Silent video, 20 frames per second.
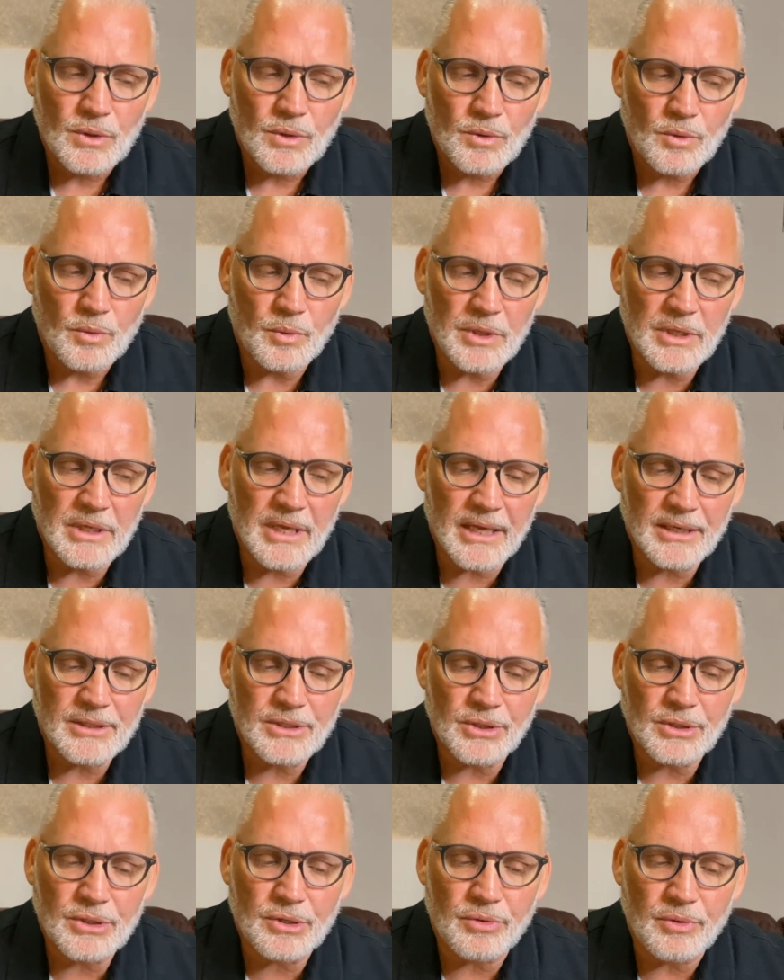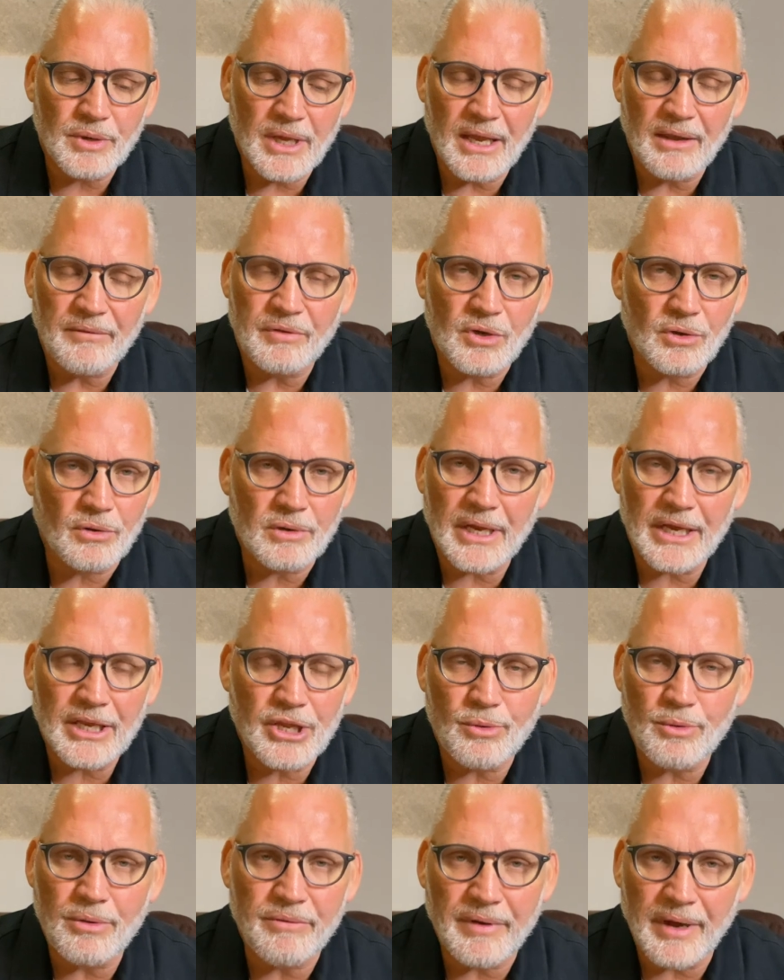we get to create. If you don't like
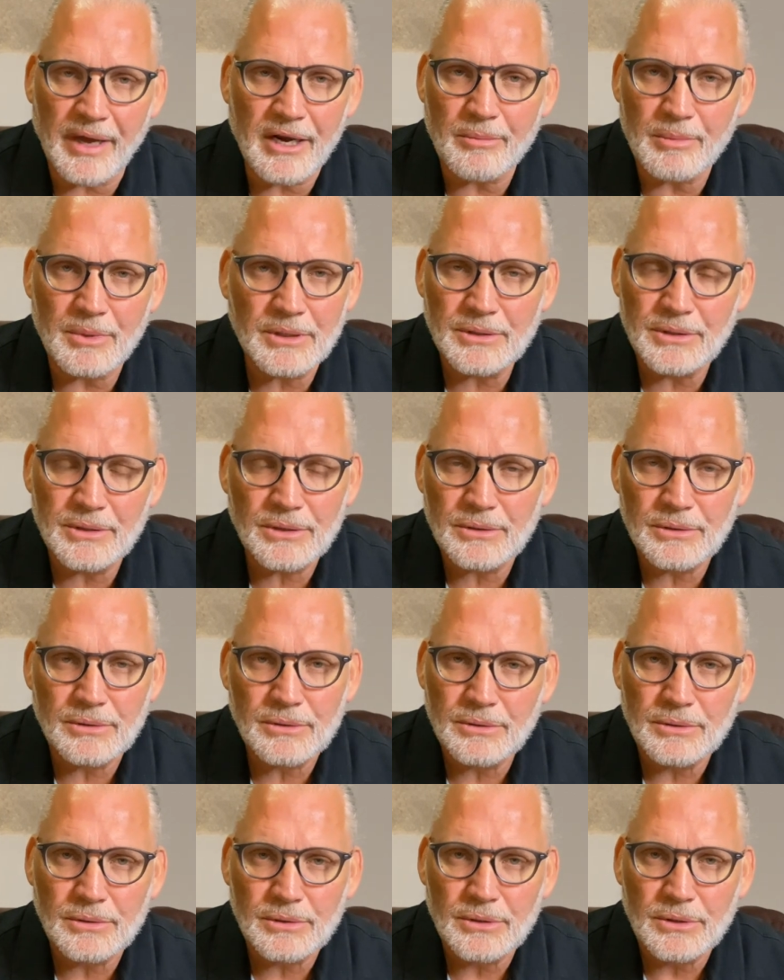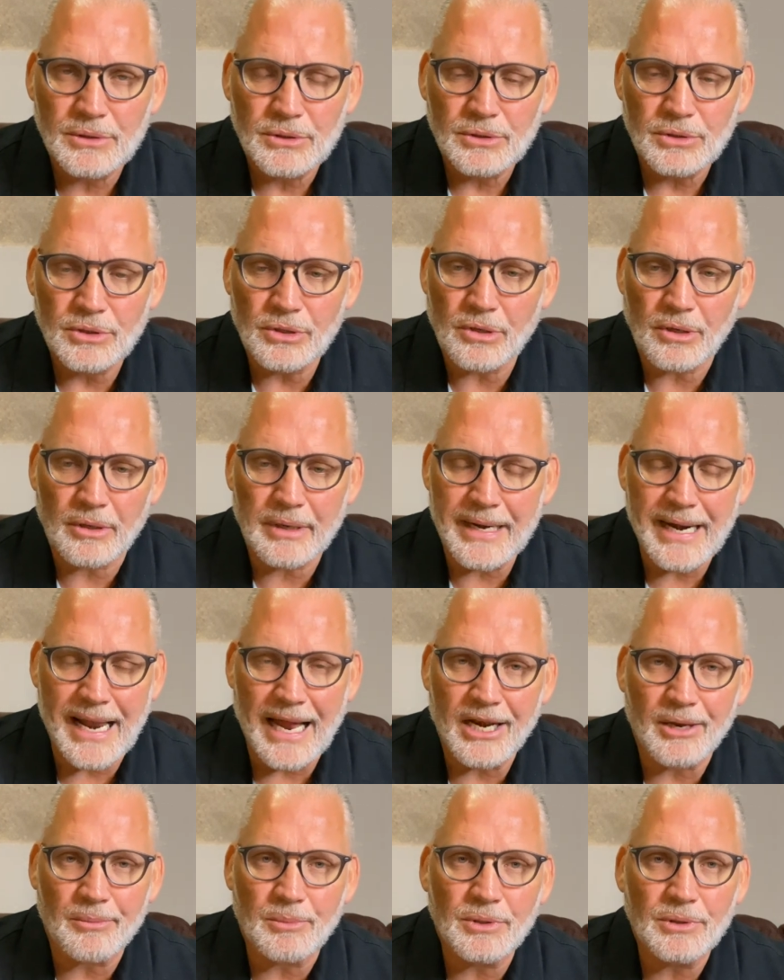your environment, you're not an
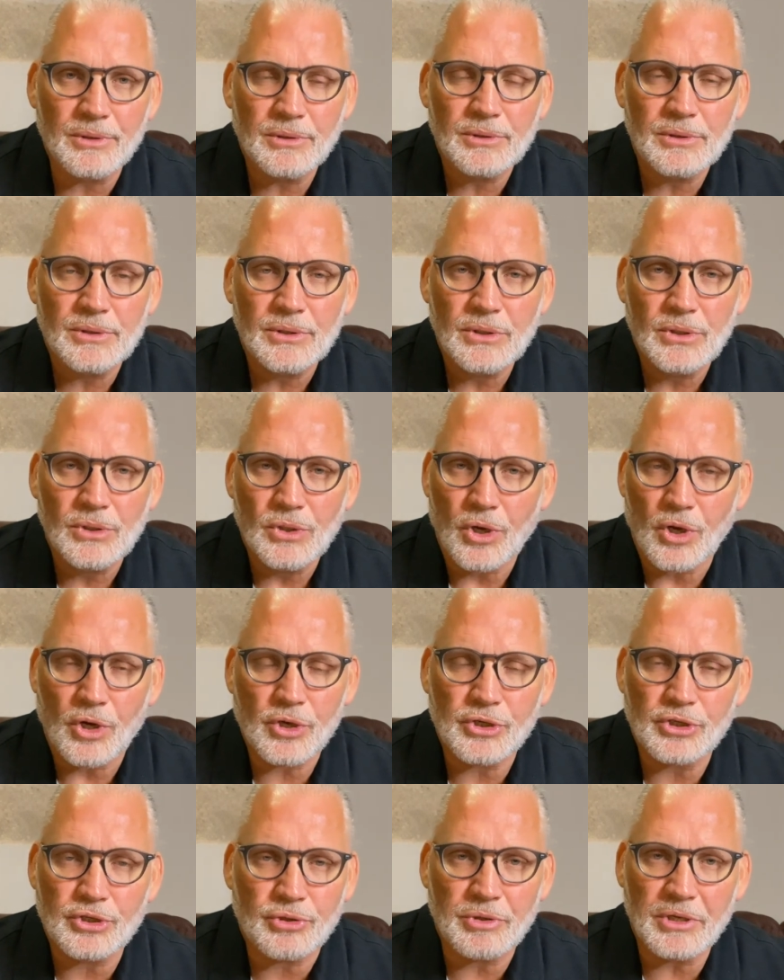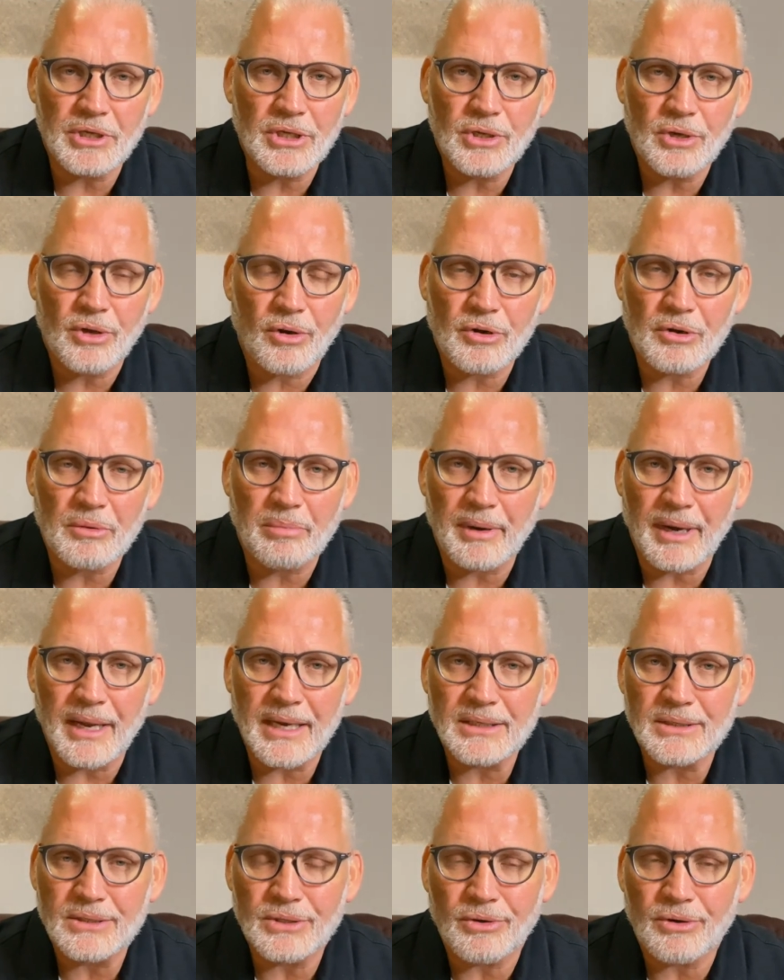animal or a tree or a
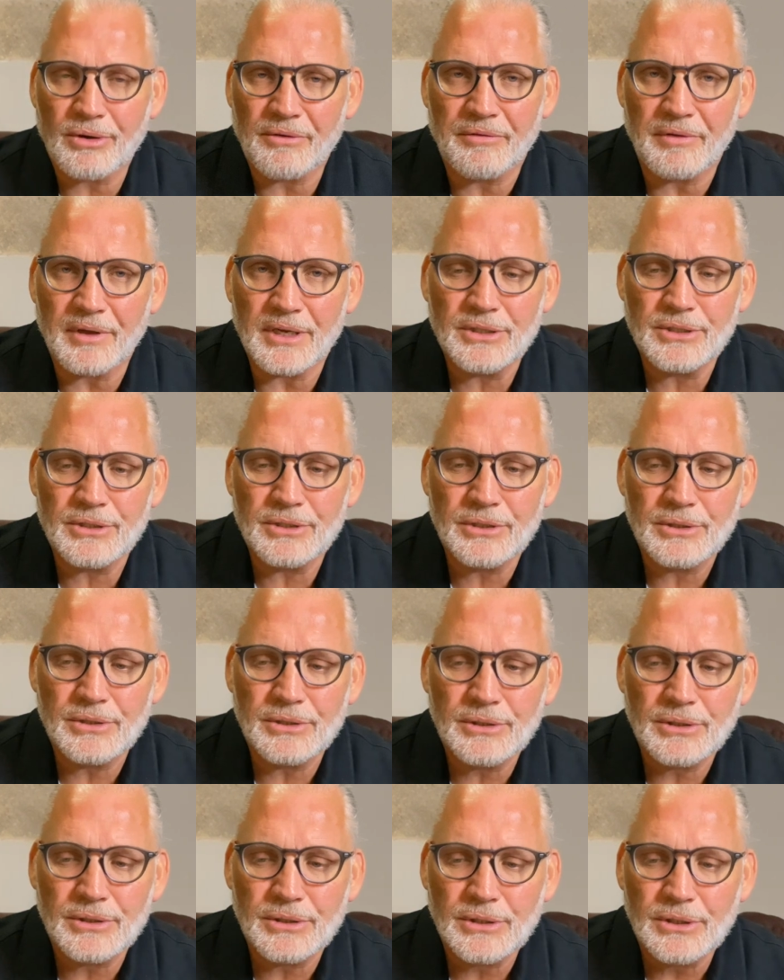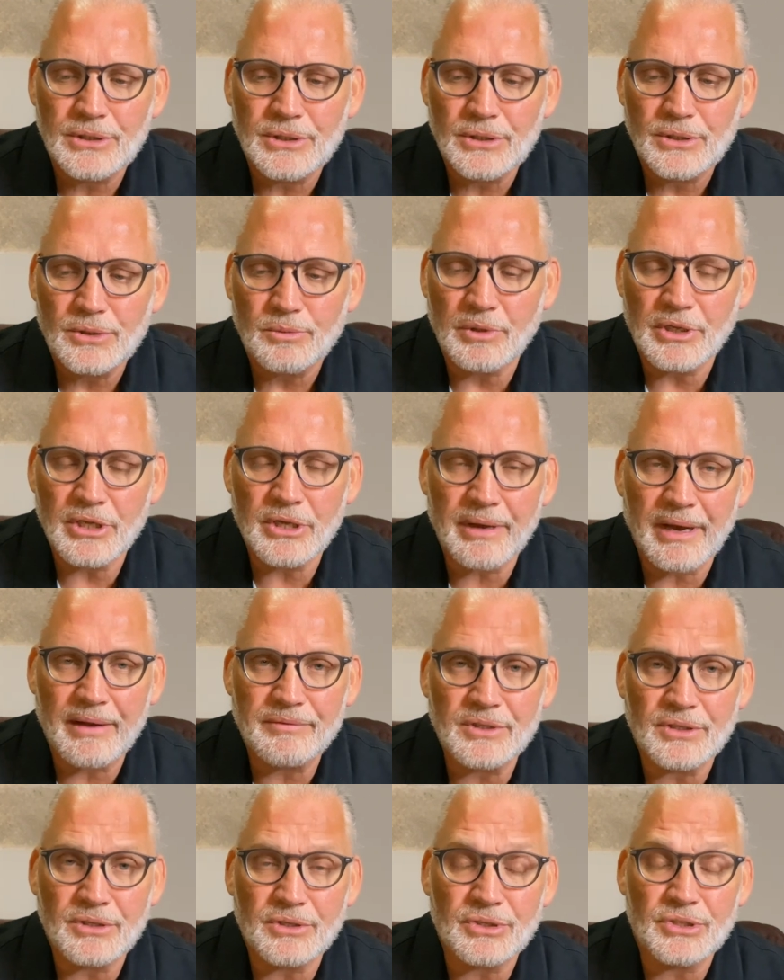plant or a fish where you have
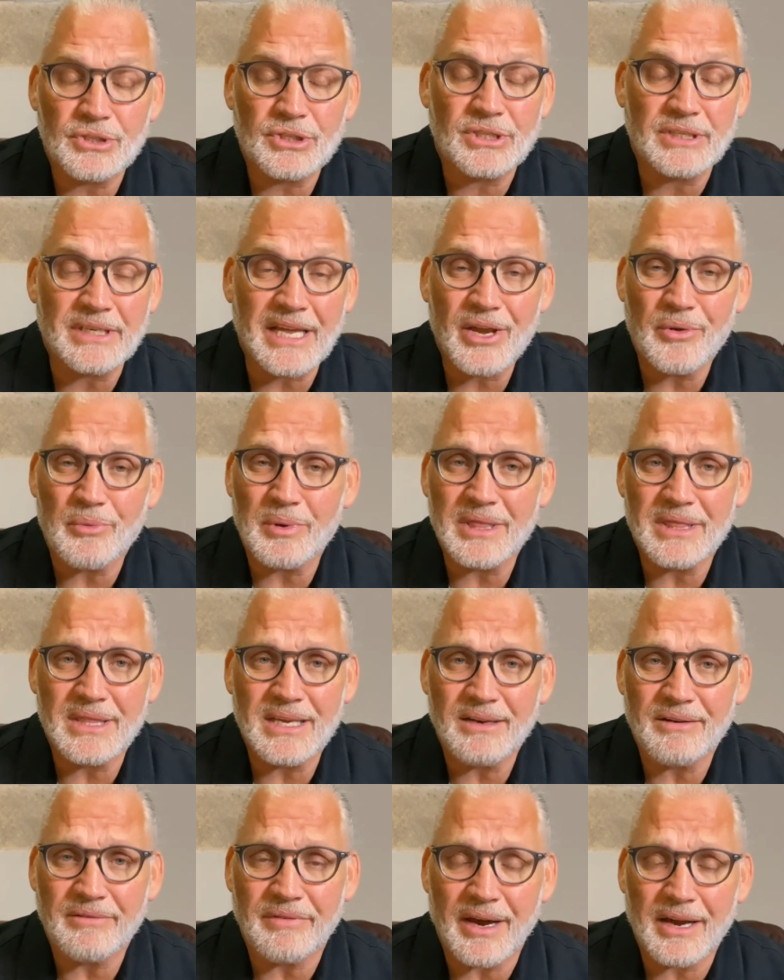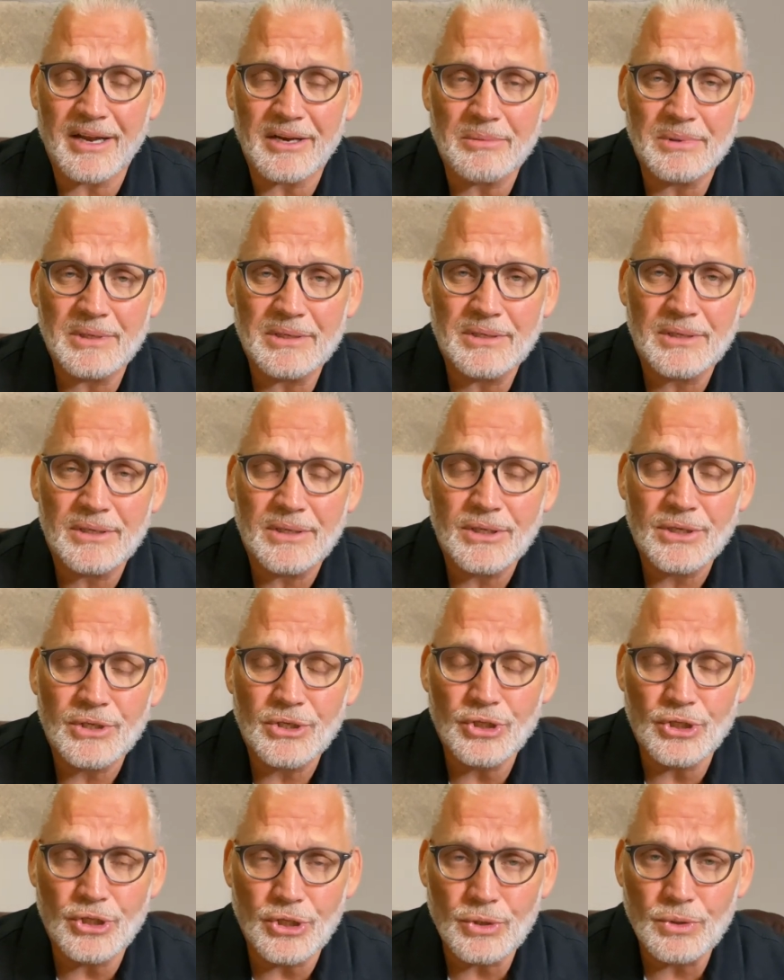to just stay with the environment.
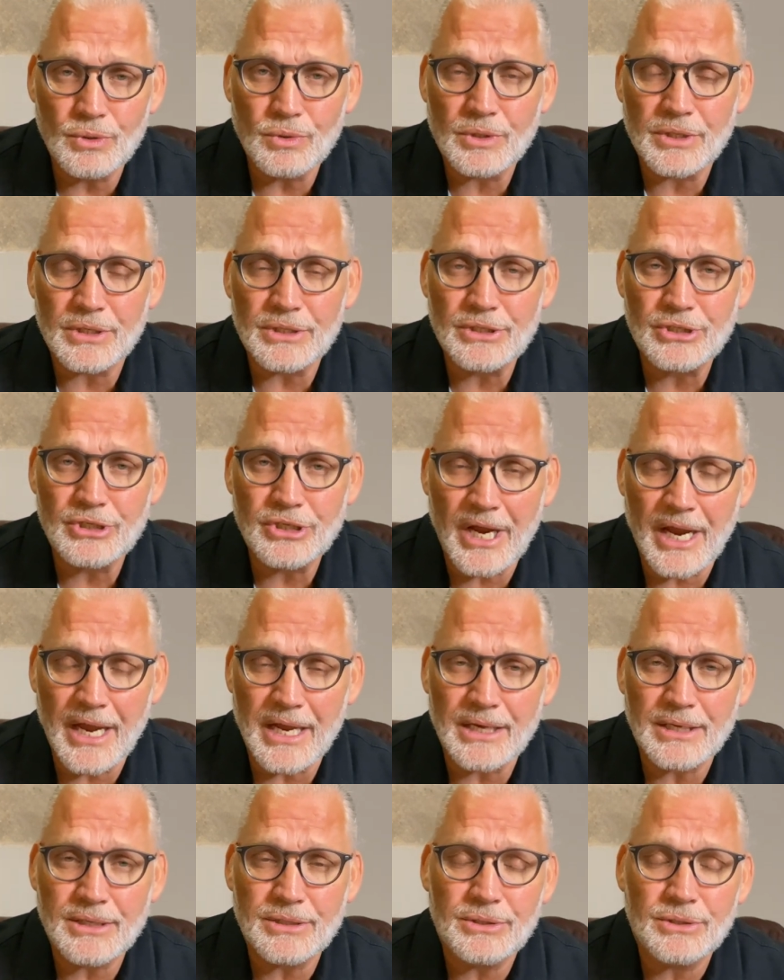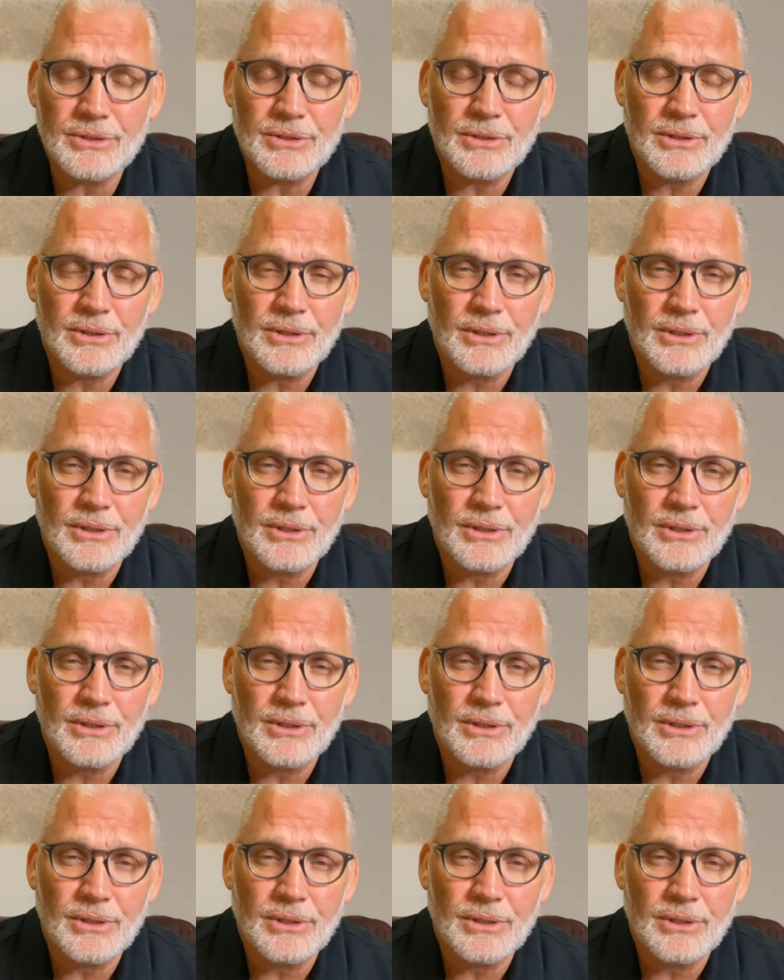You can change